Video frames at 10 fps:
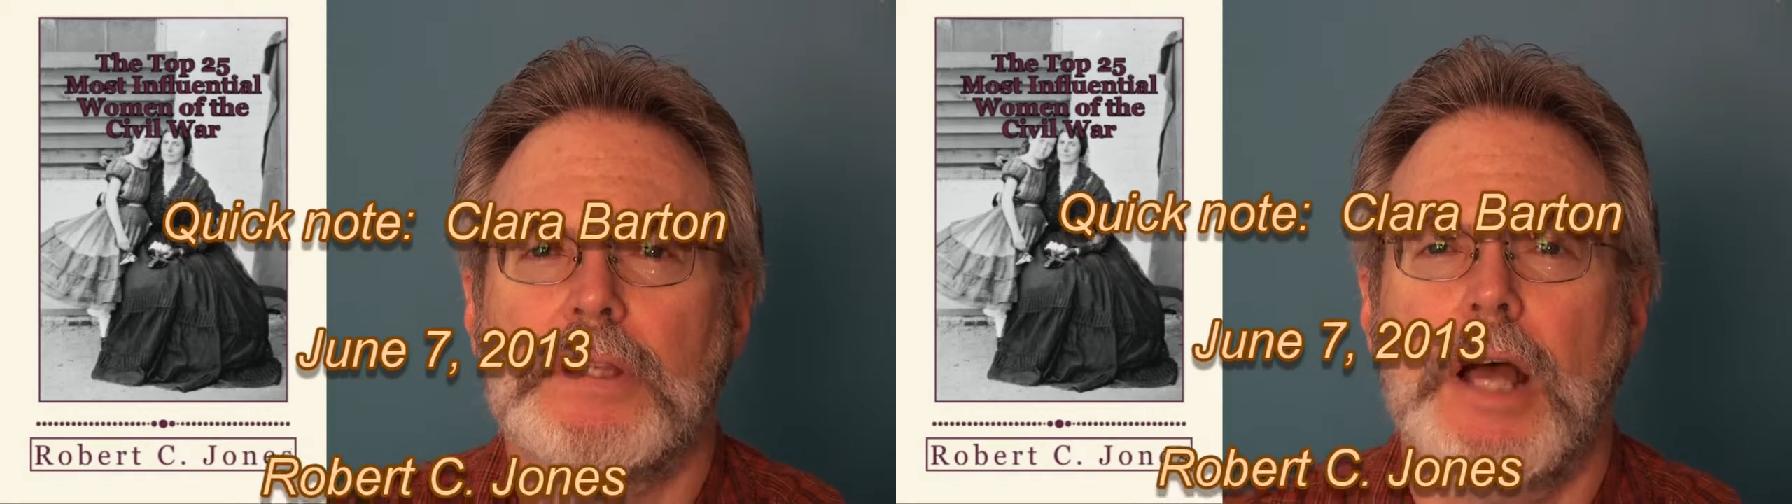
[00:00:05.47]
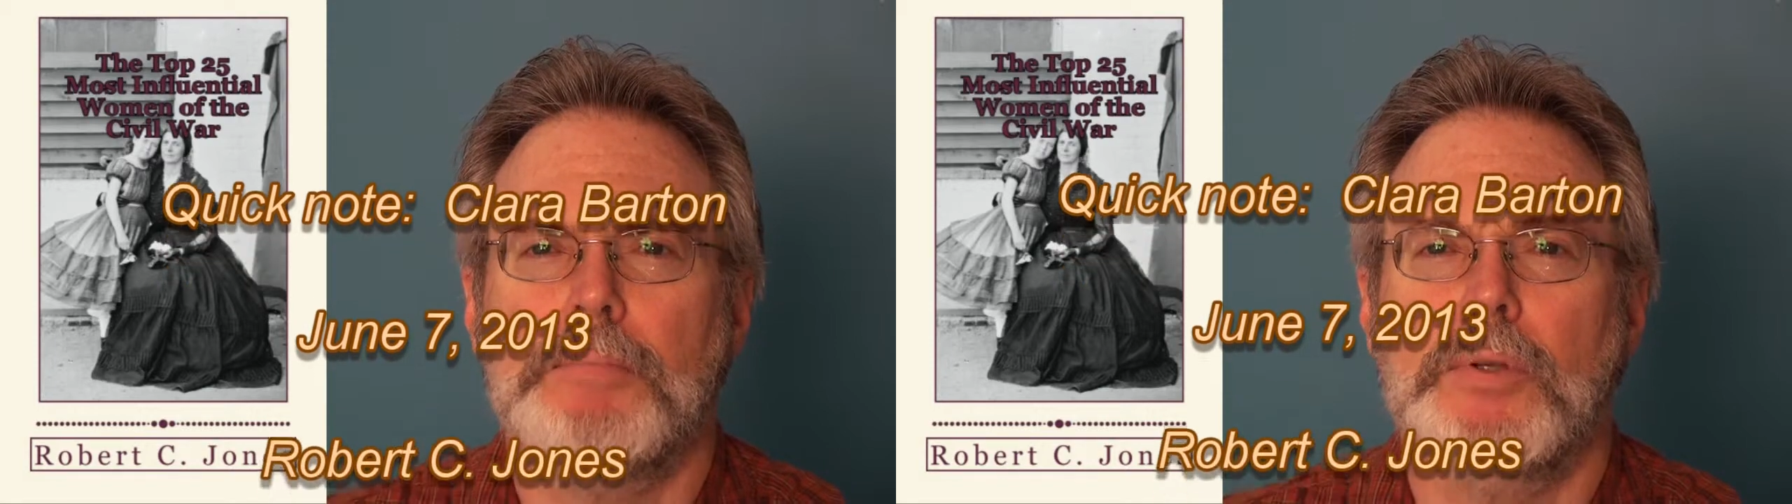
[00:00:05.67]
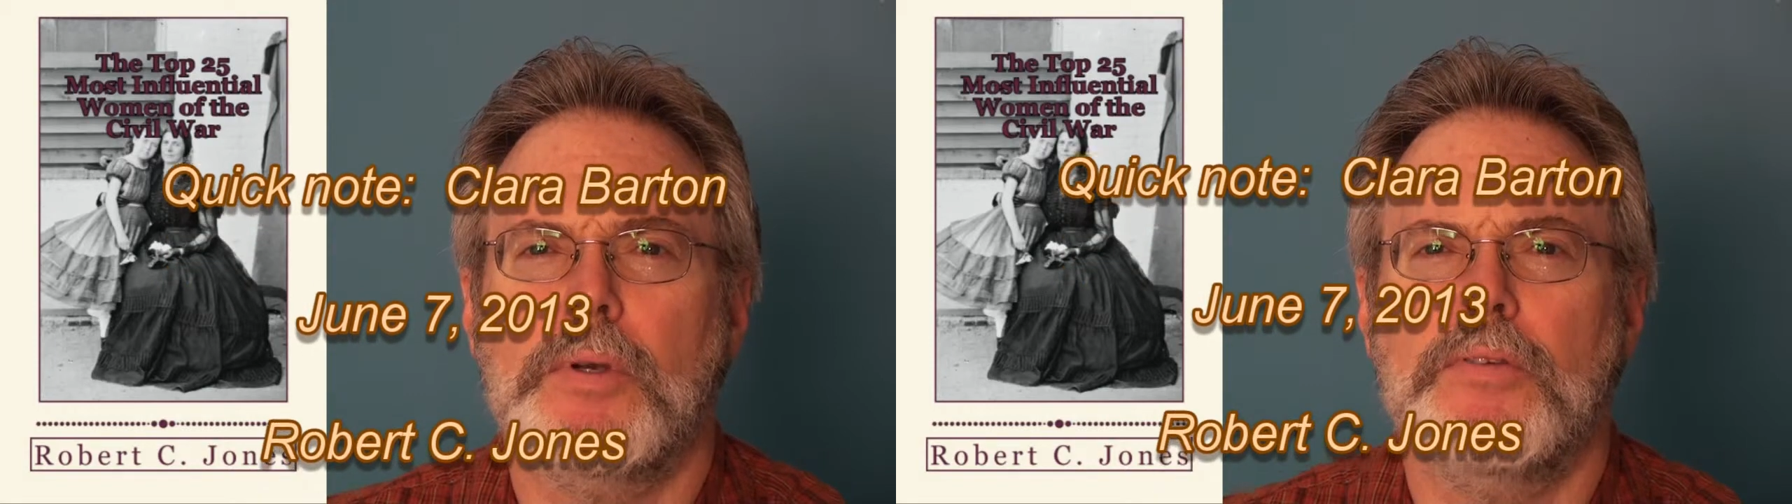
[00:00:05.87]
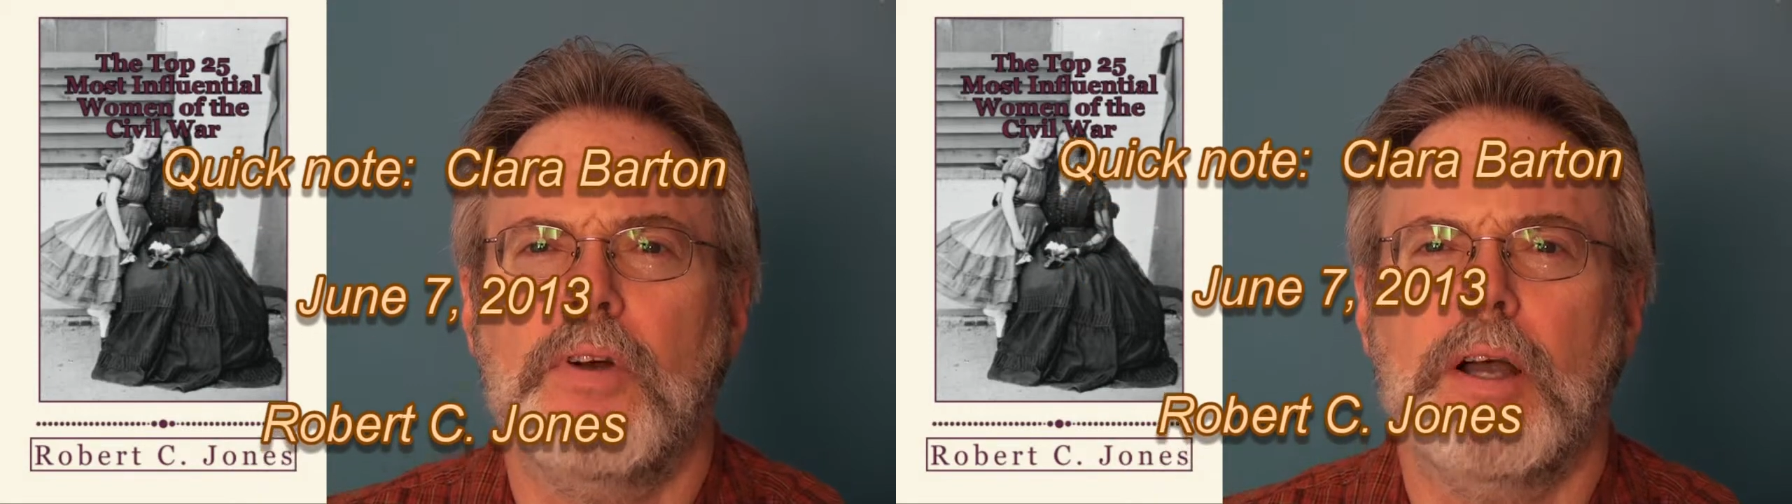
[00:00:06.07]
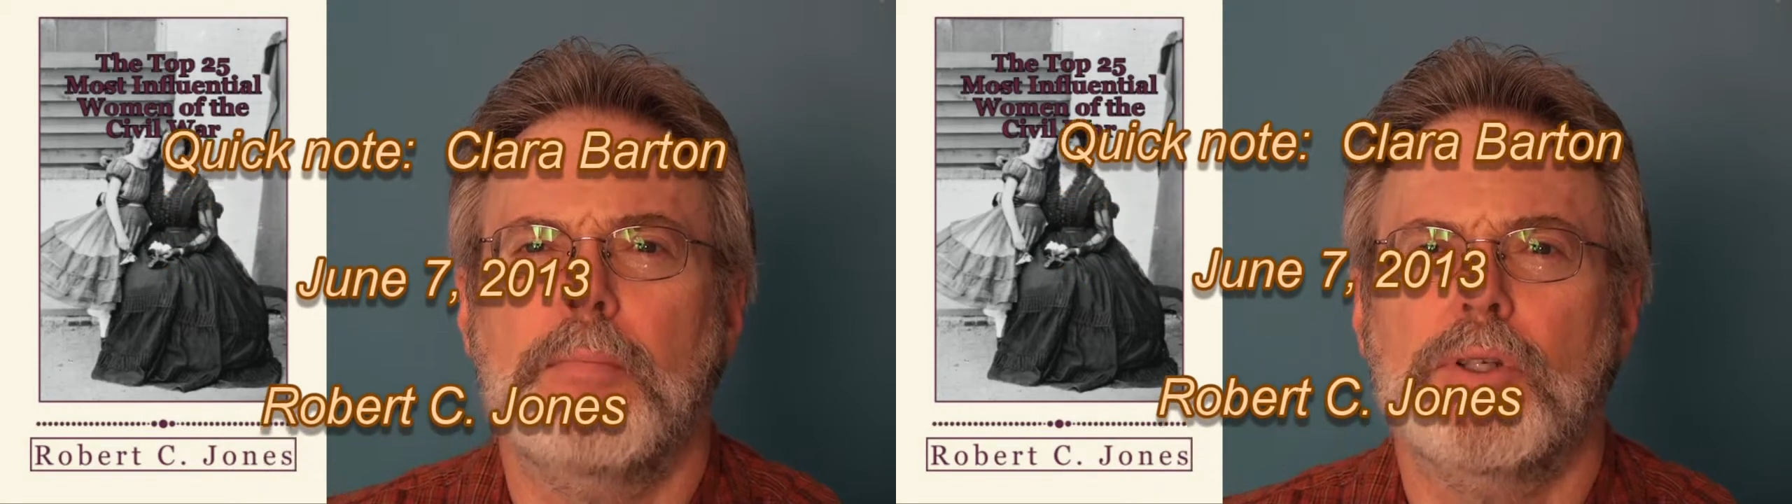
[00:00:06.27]
The Top
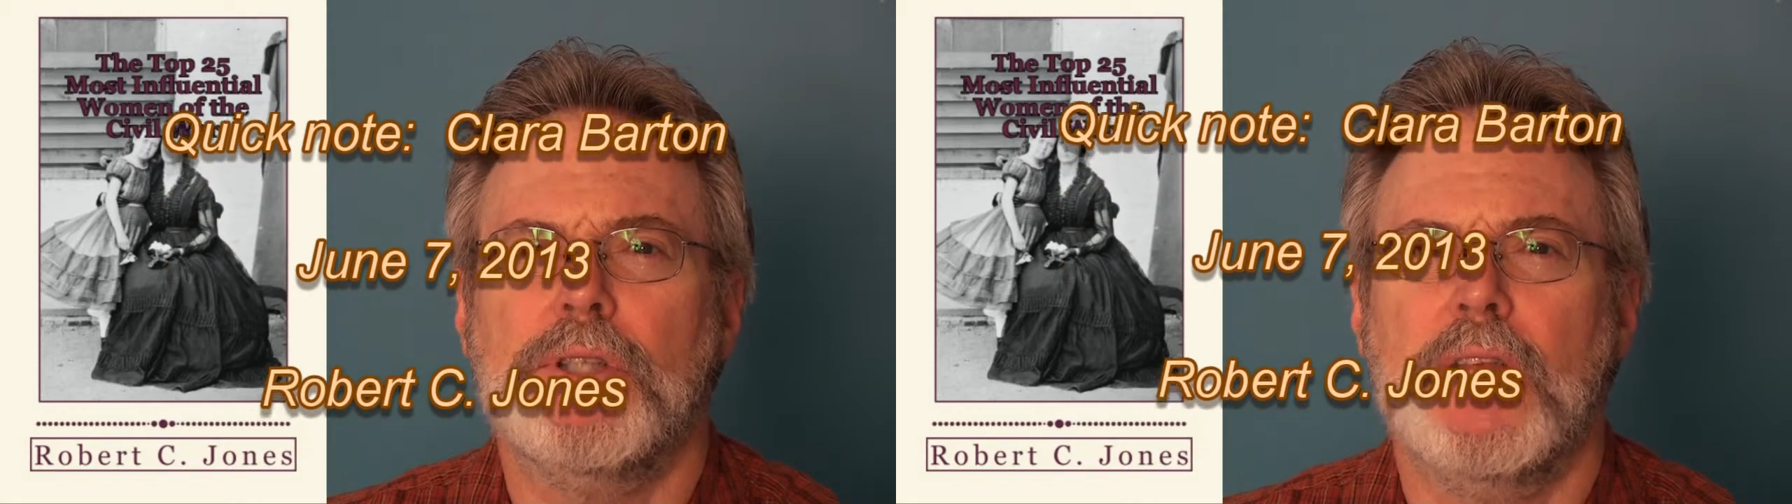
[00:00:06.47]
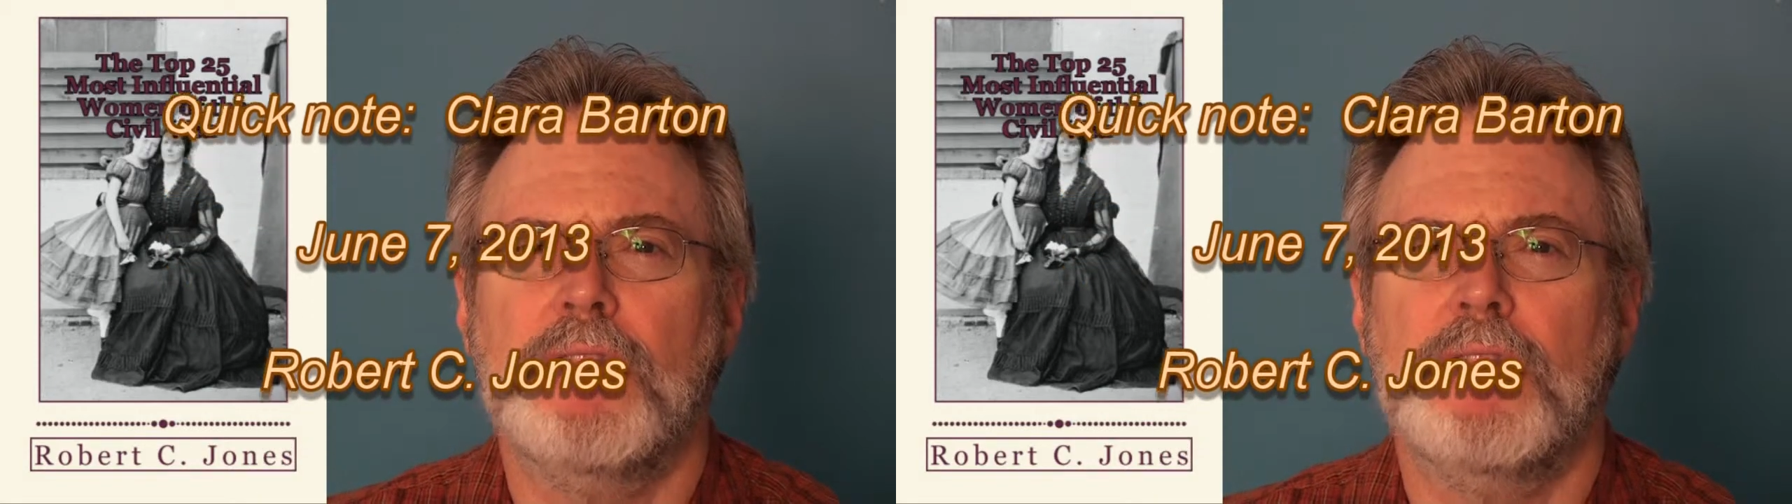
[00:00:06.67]
25 Most